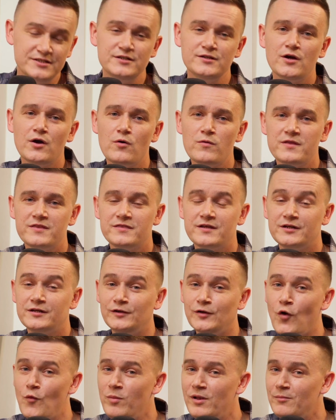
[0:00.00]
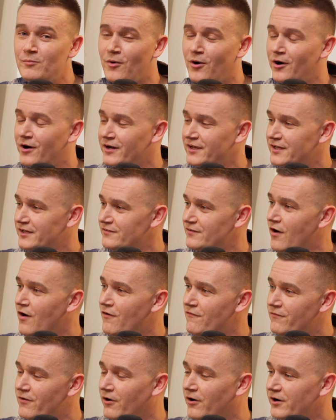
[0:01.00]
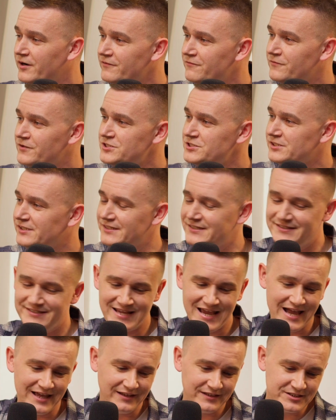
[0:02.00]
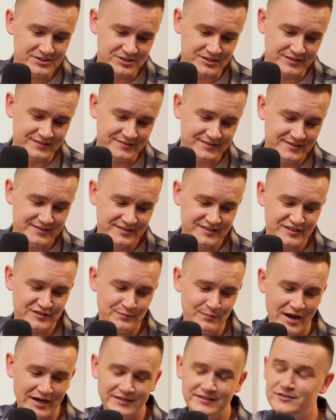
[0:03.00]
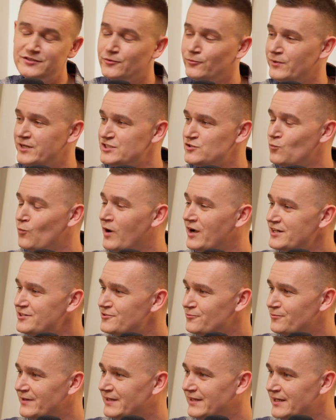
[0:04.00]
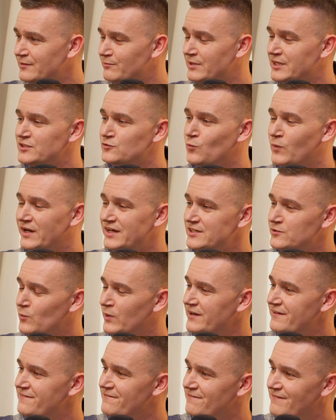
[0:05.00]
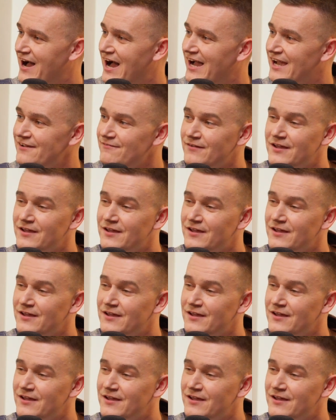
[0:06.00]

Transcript: you know that the global market of artificial intelligence is expected to reach 1 trillion by 2025?